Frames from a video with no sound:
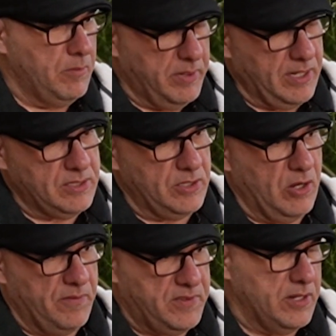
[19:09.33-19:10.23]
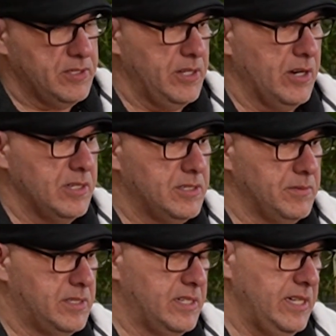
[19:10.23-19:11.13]
Because, you know, if there are some
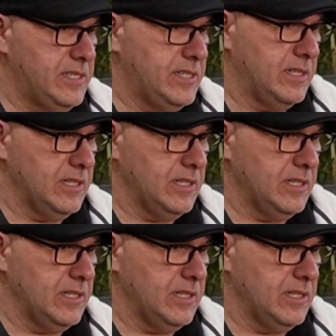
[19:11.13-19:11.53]
statistics